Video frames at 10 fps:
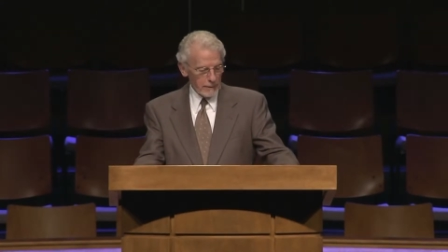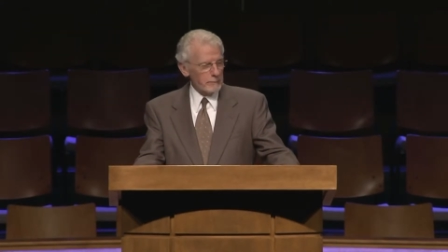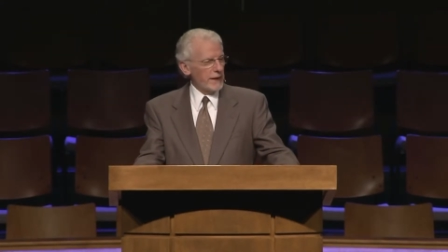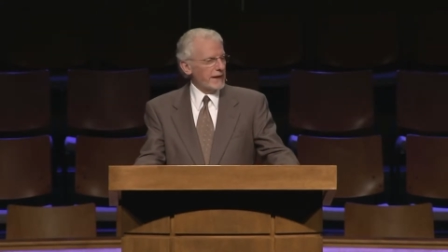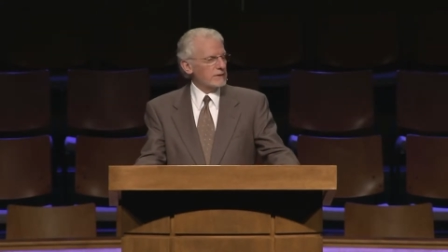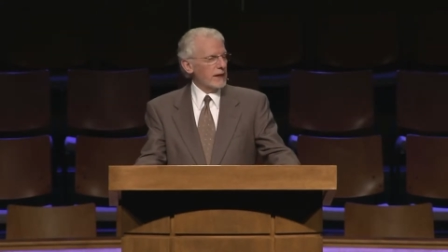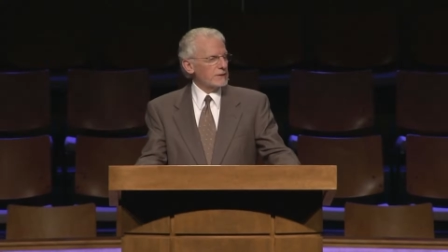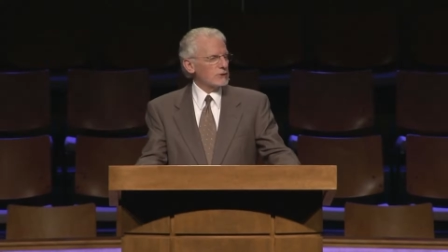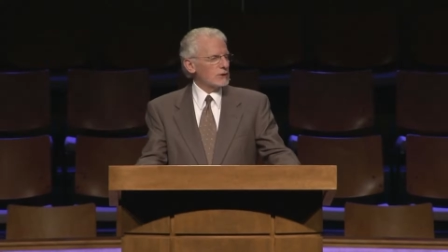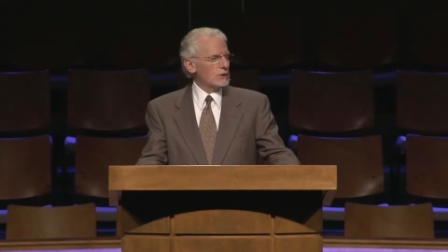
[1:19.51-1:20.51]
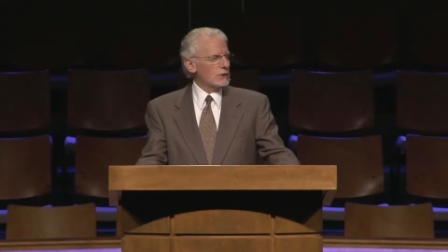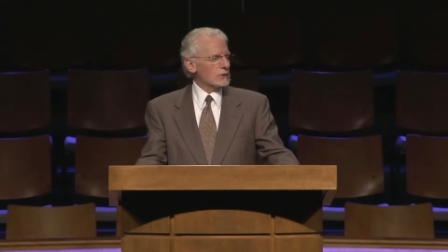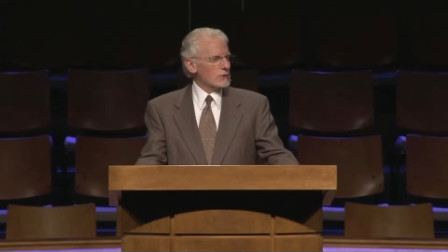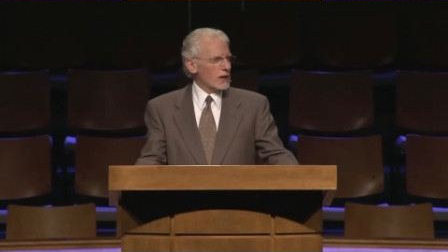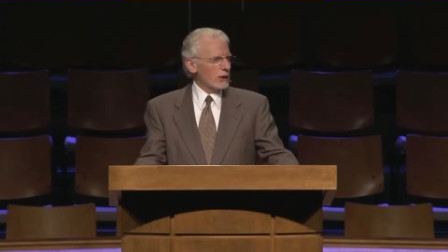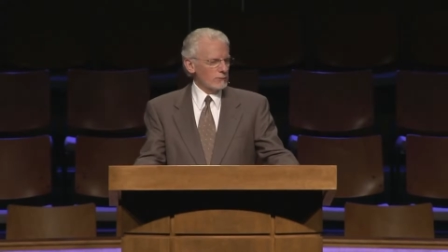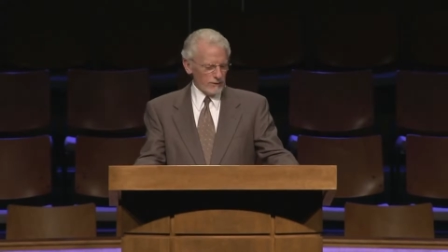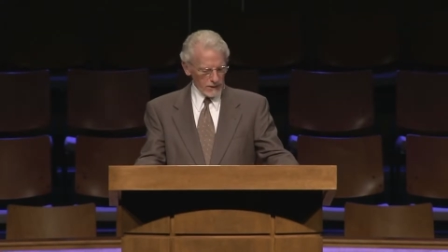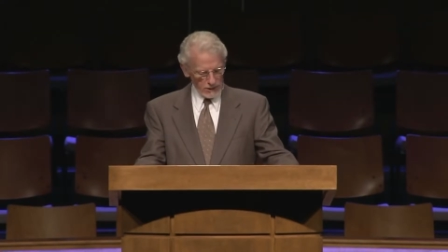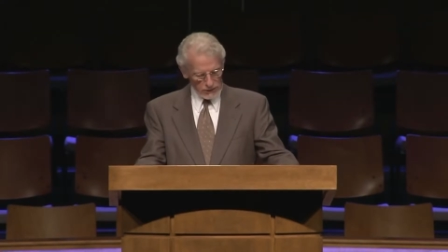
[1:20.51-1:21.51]
Pay attention to yourself
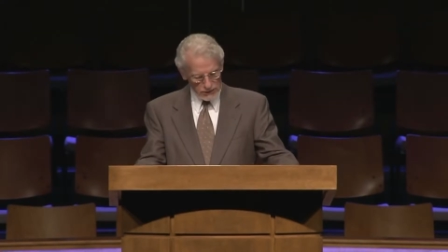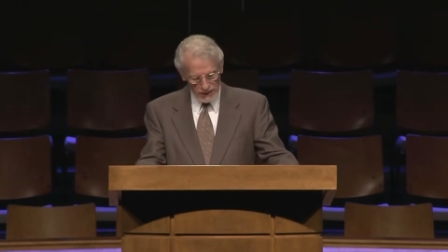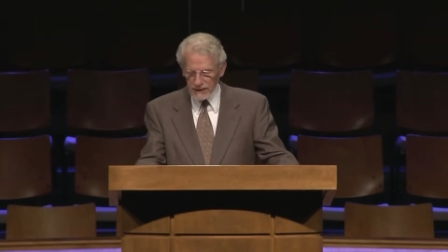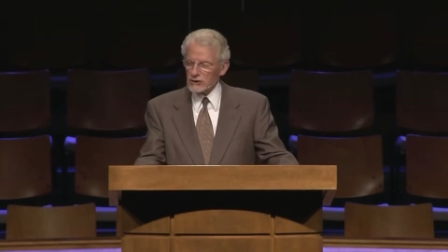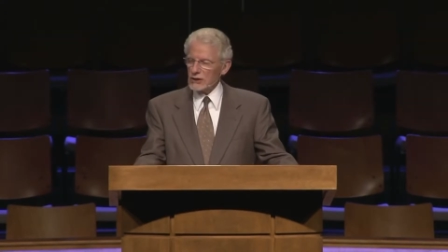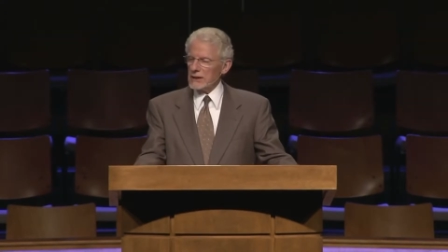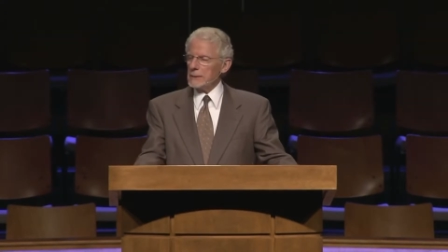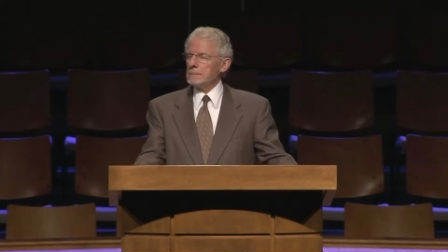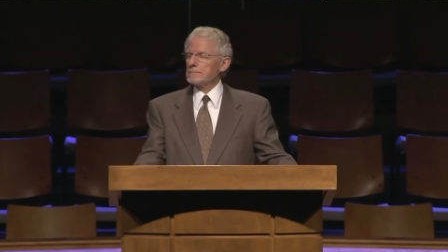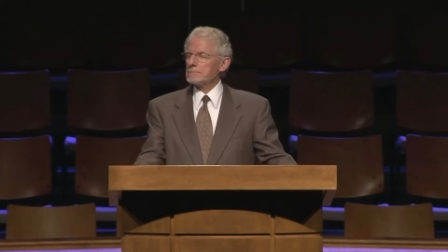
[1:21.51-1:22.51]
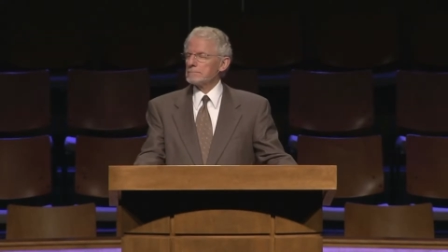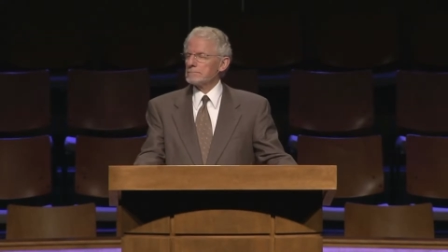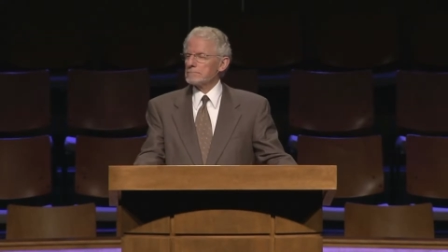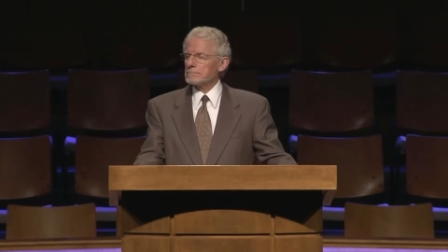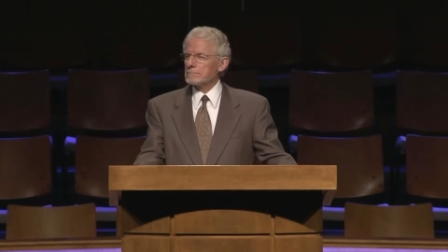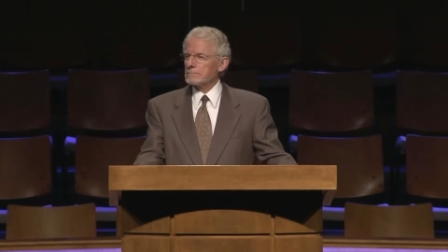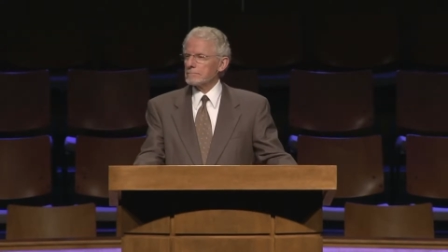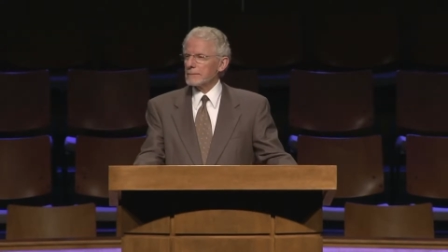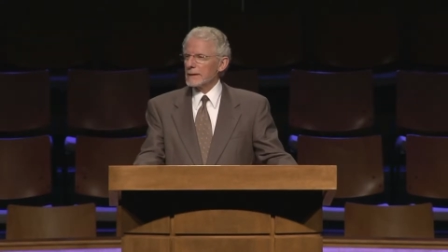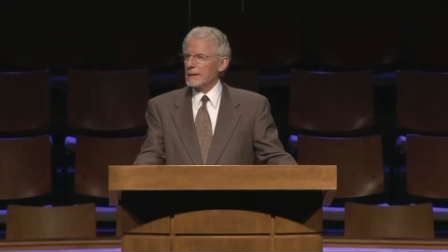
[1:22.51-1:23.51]
and to your teaching,
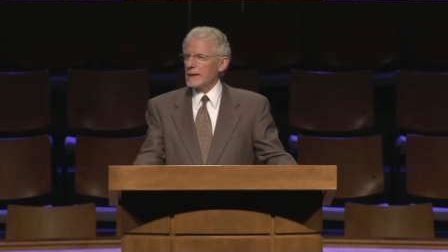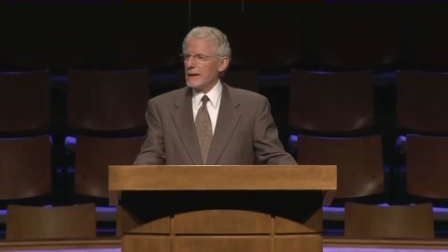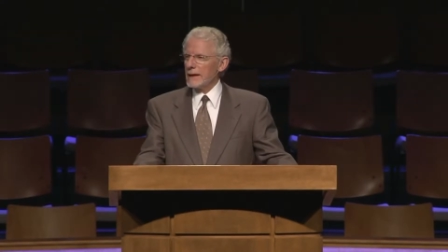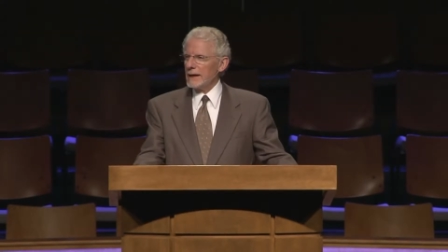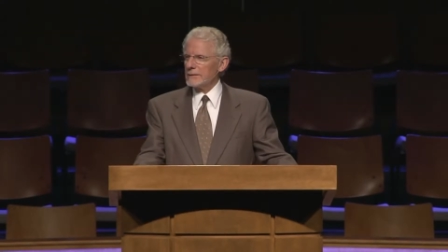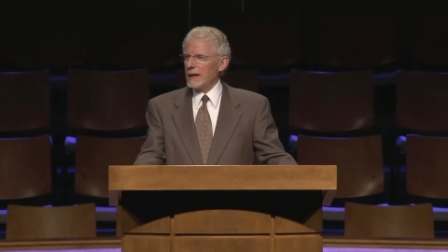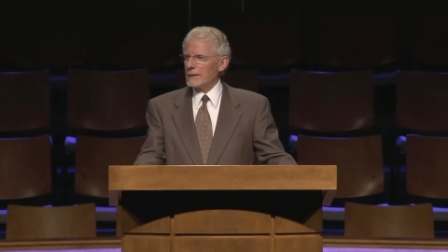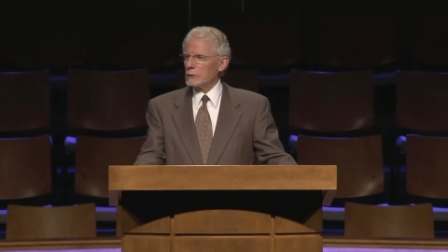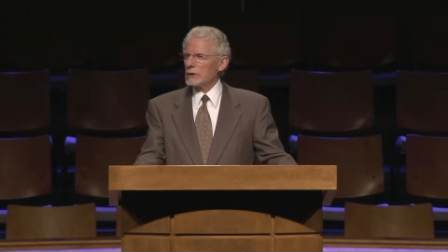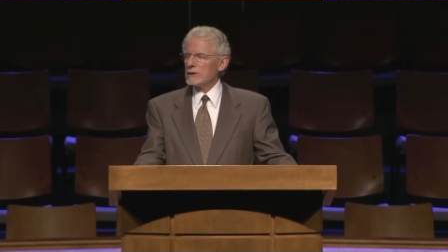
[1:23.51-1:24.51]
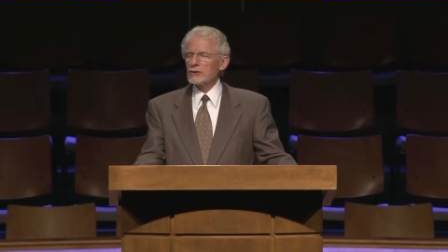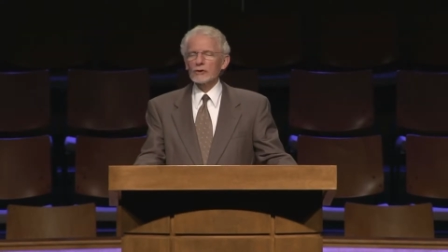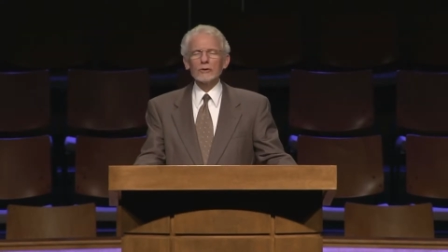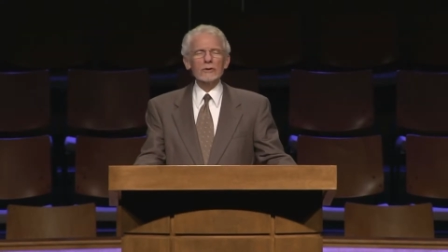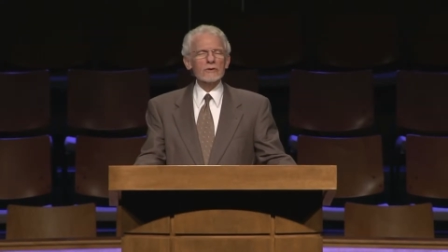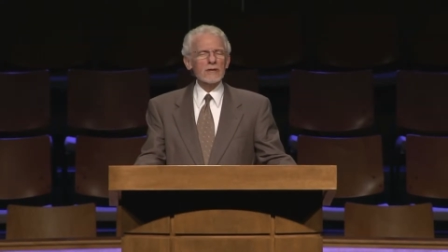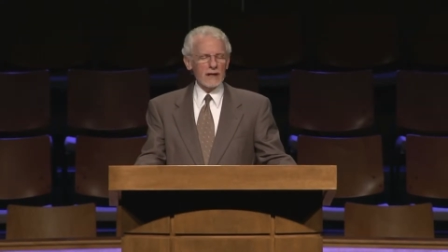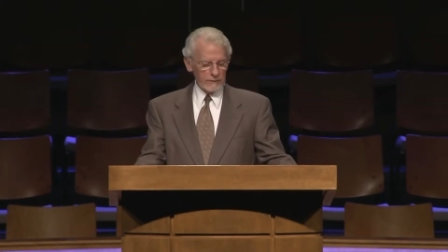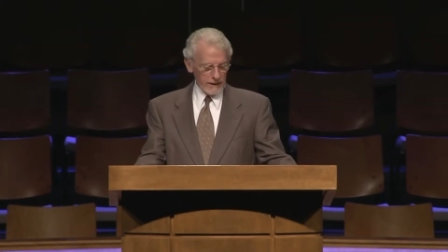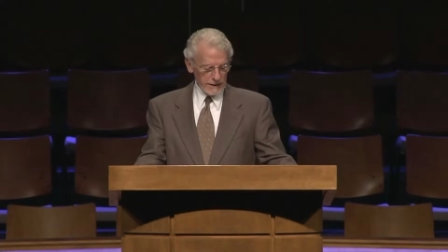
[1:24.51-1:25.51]
and that will ensure
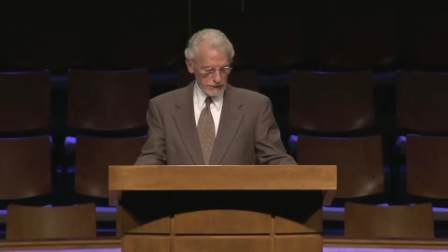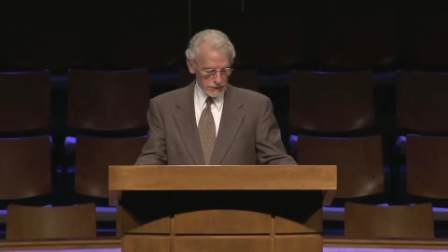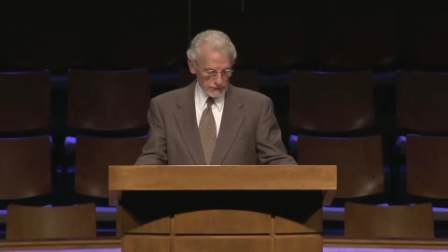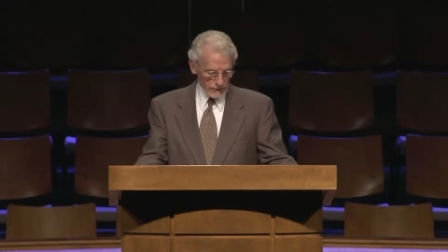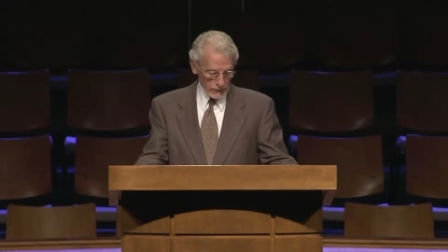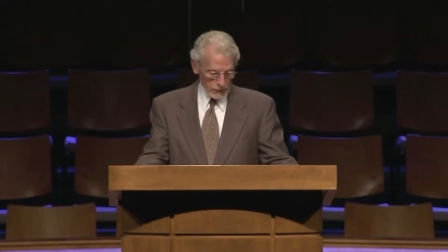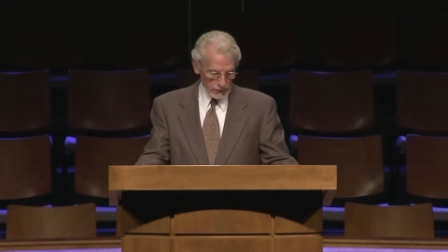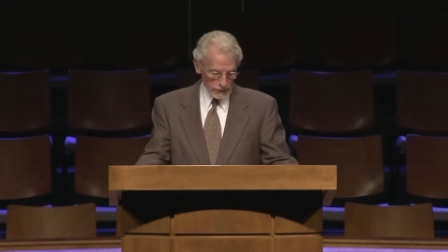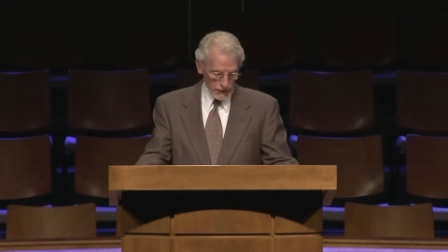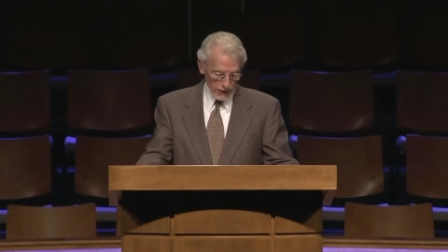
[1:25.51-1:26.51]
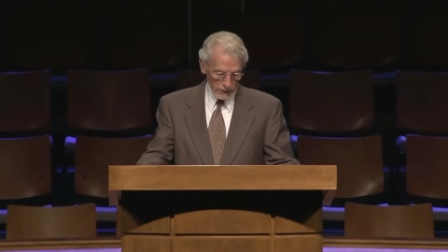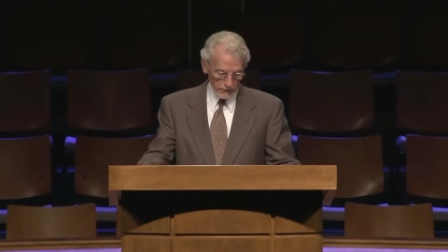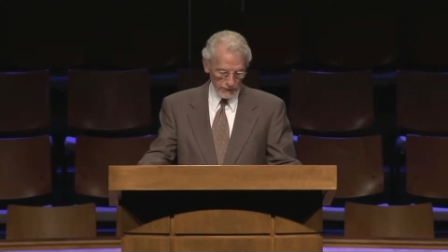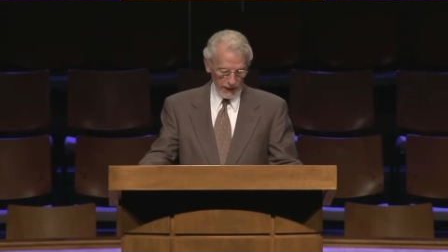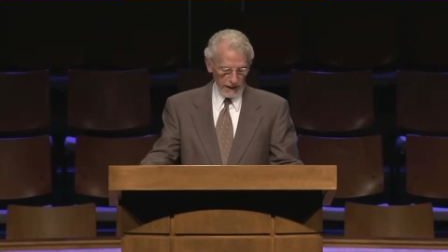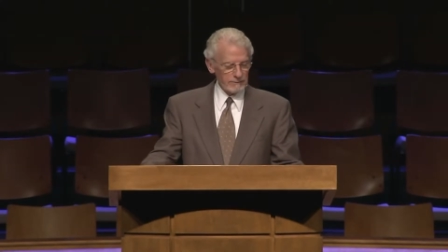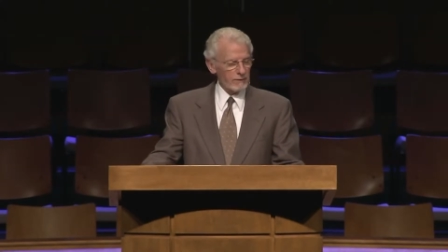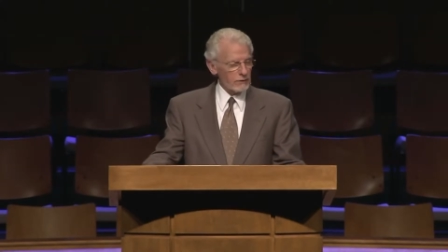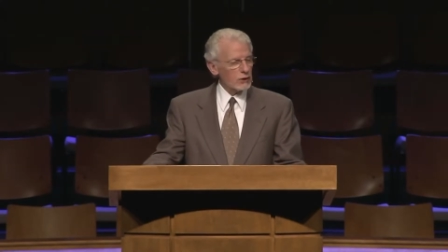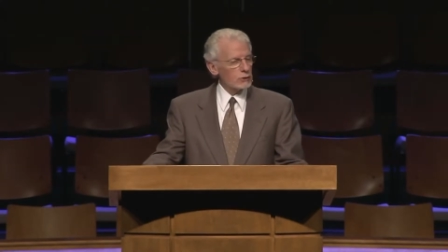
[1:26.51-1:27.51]
salvation for yourself and
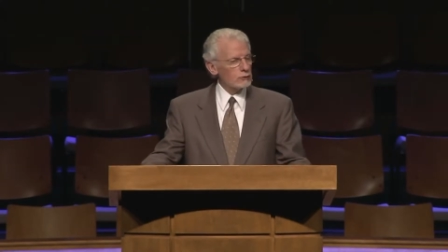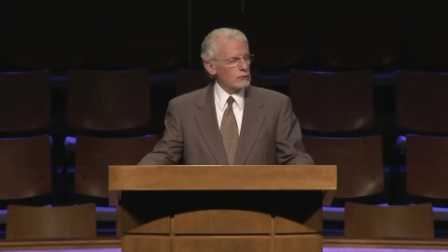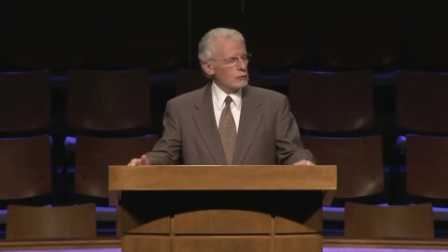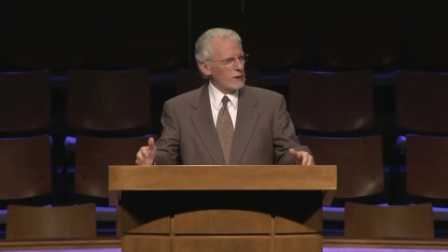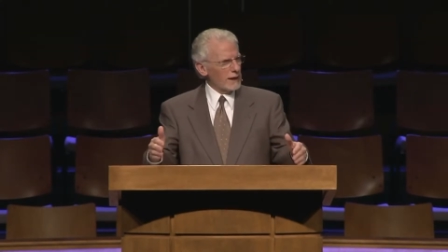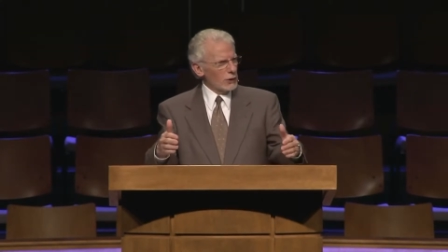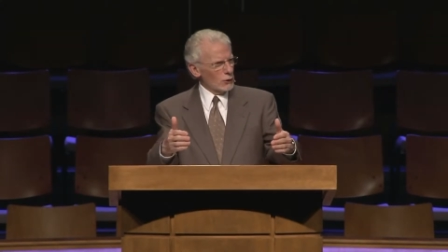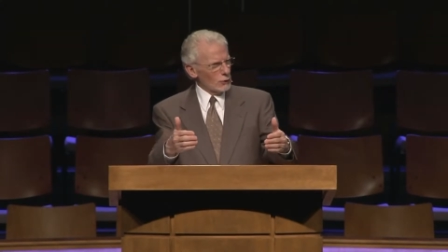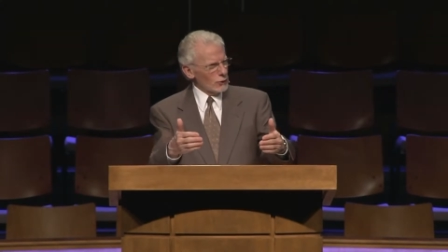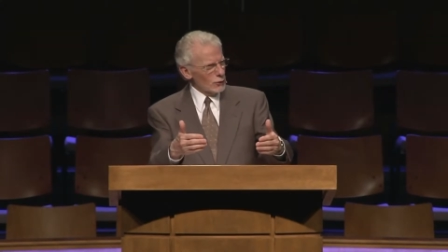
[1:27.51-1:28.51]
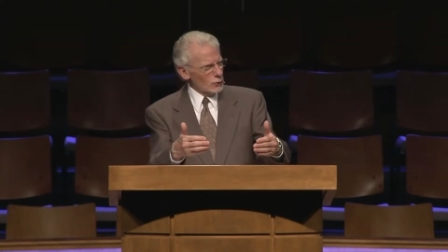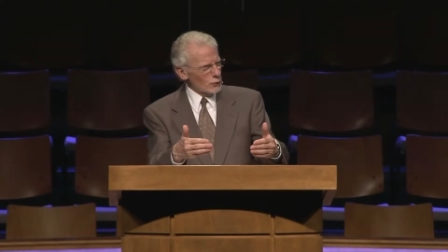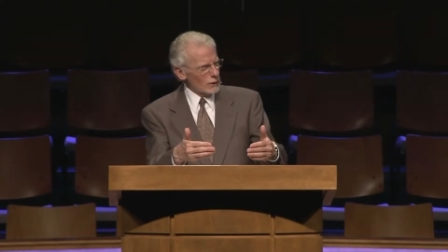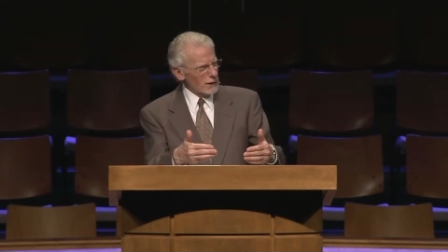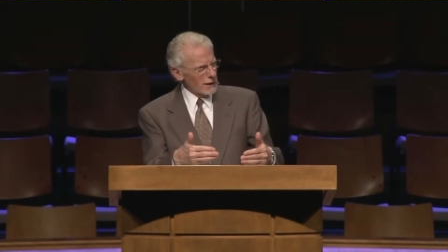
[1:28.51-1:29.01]
for those who hear you.